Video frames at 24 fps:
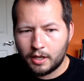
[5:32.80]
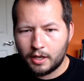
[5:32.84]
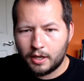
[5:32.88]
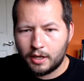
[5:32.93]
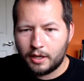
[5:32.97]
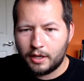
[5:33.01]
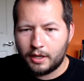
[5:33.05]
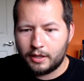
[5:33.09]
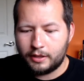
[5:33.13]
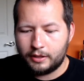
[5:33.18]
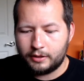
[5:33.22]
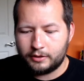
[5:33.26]

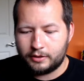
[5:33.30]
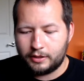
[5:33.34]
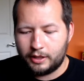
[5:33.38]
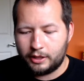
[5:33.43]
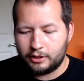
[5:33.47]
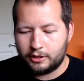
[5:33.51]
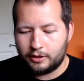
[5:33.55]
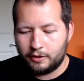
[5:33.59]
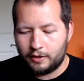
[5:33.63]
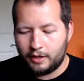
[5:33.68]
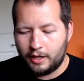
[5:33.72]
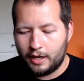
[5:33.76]
This
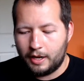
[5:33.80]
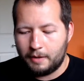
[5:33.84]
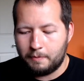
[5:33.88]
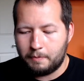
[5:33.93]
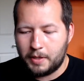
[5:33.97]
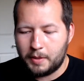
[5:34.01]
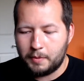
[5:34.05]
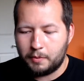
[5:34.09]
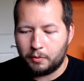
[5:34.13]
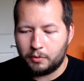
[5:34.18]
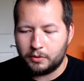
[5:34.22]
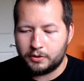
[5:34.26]
nation, and
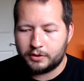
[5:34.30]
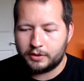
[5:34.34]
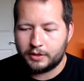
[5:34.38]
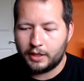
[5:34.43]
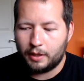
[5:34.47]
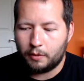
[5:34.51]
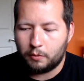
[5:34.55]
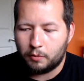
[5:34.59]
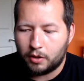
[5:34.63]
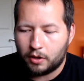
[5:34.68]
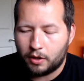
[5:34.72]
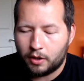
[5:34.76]
people would say,
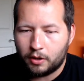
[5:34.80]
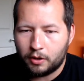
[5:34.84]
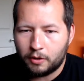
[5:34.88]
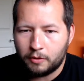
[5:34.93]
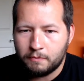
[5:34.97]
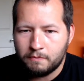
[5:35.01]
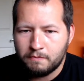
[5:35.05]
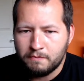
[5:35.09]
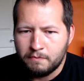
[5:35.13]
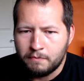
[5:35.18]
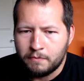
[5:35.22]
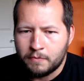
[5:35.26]
well,
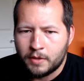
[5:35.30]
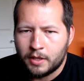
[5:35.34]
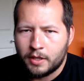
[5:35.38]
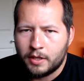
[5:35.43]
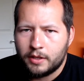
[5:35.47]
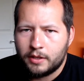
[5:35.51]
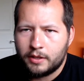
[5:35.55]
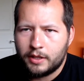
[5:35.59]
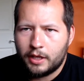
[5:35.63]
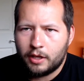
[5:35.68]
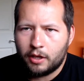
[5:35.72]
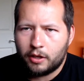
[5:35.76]

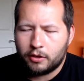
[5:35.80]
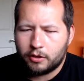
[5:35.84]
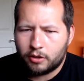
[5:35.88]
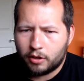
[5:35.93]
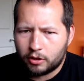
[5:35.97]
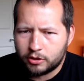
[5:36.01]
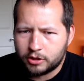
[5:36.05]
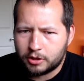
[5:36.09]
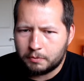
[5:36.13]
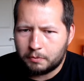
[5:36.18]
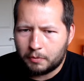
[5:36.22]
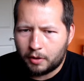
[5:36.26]
they're
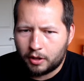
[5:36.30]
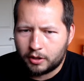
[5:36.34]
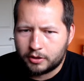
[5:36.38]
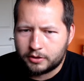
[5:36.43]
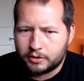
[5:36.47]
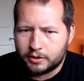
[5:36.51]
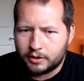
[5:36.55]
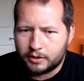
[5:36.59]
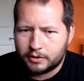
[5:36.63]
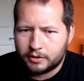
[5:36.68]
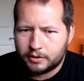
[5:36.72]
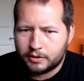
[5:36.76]
also
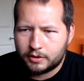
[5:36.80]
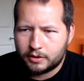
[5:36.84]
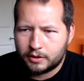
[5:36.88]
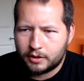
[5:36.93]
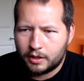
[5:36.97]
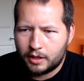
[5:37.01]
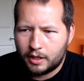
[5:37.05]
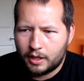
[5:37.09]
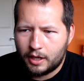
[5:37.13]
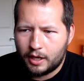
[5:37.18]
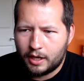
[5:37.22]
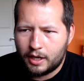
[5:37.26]
Marxists.
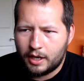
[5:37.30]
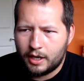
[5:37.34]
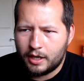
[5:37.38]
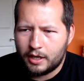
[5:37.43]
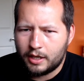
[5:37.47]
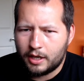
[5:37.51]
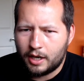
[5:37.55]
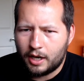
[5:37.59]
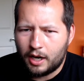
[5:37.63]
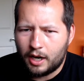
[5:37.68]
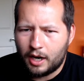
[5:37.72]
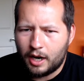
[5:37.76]
And
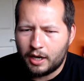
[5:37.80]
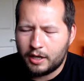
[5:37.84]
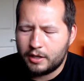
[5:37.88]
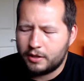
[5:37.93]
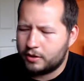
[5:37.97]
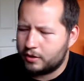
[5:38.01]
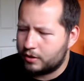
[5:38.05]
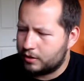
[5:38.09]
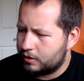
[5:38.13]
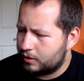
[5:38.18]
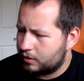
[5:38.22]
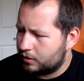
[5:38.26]
I
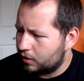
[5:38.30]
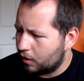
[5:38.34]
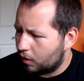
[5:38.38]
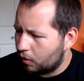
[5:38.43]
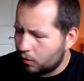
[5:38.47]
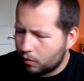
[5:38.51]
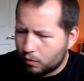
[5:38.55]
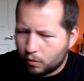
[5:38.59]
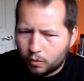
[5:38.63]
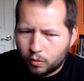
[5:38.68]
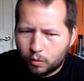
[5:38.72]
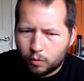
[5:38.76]
don't
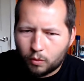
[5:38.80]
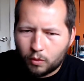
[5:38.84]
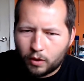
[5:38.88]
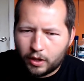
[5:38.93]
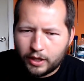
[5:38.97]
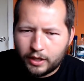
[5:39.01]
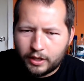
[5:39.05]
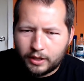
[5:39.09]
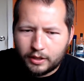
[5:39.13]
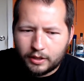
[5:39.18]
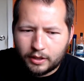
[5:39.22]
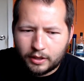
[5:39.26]

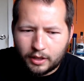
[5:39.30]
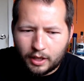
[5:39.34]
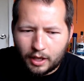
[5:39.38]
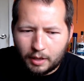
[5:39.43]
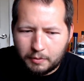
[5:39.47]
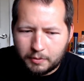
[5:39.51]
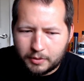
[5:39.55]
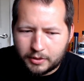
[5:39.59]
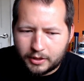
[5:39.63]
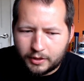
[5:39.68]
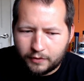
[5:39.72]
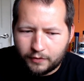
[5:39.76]
quite, let
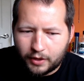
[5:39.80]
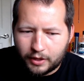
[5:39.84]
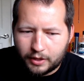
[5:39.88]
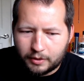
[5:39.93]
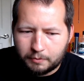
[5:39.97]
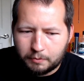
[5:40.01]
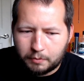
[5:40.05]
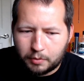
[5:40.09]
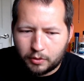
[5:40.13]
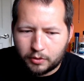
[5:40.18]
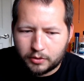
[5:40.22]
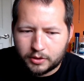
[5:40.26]
me see if I can
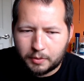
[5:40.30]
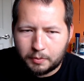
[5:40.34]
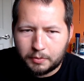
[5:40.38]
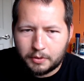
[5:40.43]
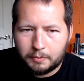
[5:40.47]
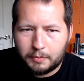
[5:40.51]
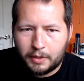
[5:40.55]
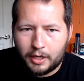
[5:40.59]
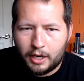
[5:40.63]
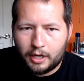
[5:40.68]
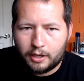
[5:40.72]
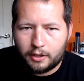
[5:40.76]
pull something in
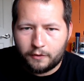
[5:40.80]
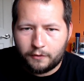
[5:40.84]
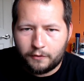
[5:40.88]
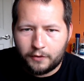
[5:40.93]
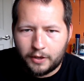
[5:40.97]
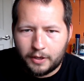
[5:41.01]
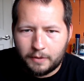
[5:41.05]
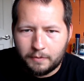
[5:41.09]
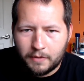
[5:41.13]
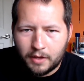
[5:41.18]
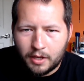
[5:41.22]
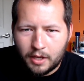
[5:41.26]
the
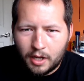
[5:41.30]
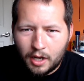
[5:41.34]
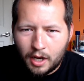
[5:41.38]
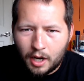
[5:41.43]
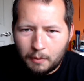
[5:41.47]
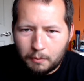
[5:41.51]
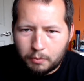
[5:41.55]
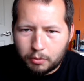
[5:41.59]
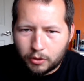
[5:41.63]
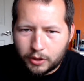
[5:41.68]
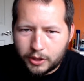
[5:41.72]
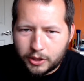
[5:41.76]
biography. I'm
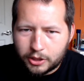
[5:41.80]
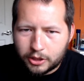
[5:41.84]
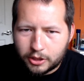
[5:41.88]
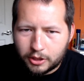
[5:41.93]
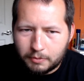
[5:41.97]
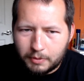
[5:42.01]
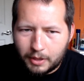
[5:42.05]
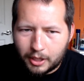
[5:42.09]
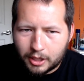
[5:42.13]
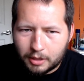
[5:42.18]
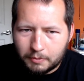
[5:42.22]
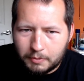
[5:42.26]
pretty sure
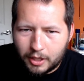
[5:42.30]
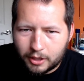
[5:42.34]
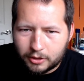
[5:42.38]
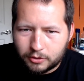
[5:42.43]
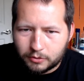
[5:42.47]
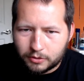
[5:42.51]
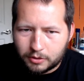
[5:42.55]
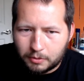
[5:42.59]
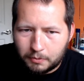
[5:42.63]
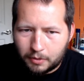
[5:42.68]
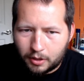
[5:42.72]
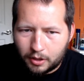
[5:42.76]
Malcolm X was
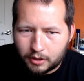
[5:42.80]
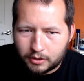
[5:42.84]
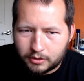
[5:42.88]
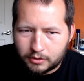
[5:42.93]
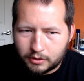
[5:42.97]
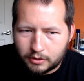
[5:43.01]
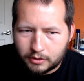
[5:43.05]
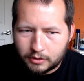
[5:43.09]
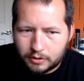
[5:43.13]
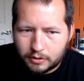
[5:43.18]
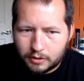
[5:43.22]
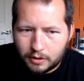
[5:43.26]
a
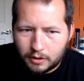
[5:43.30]
Marxist.